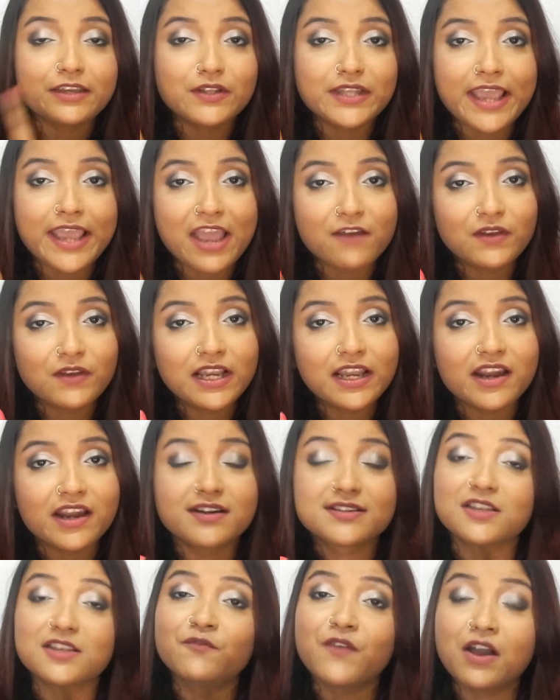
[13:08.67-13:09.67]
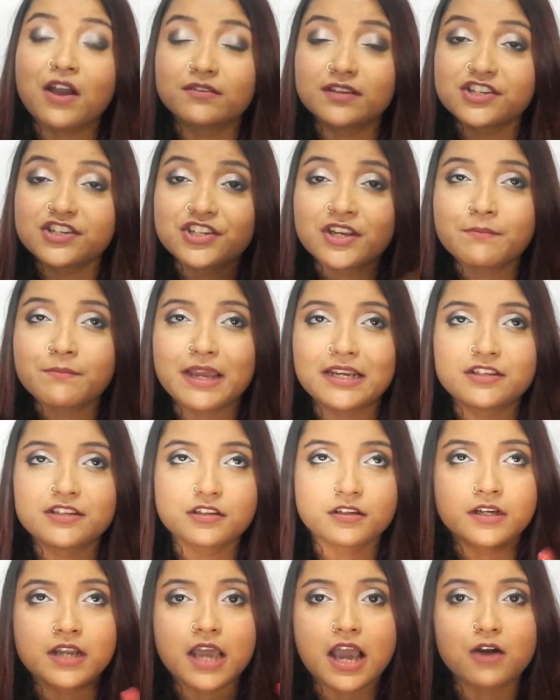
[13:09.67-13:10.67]
in heavy layers the foundation
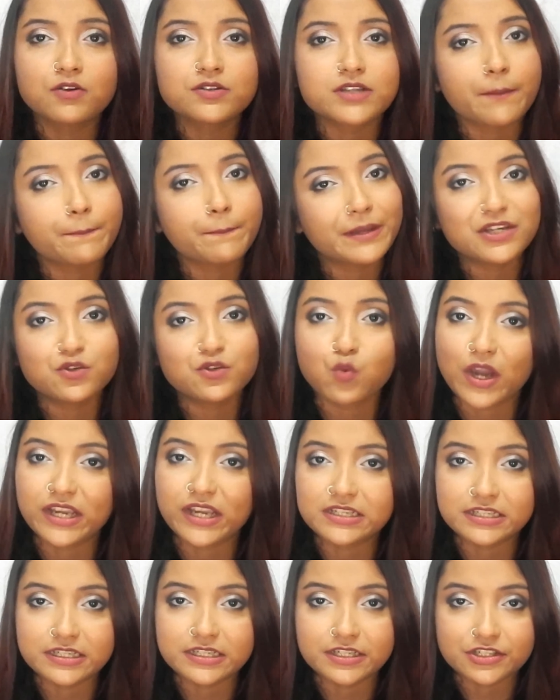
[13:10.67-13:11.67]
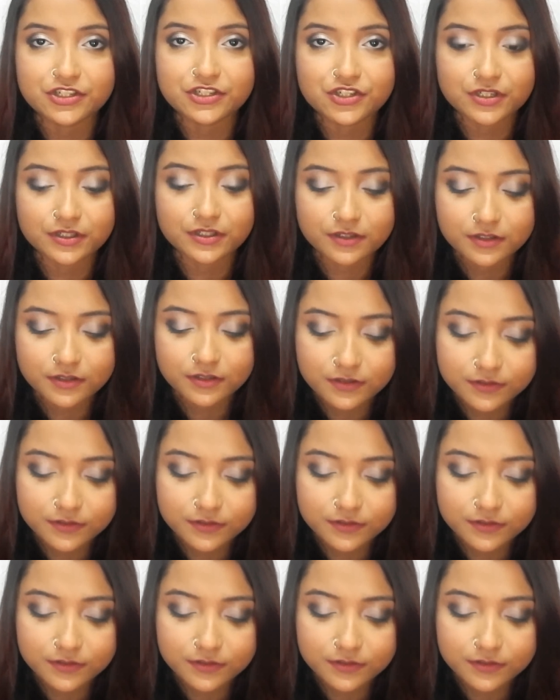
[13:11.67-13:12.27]
might turn out a bit whitish.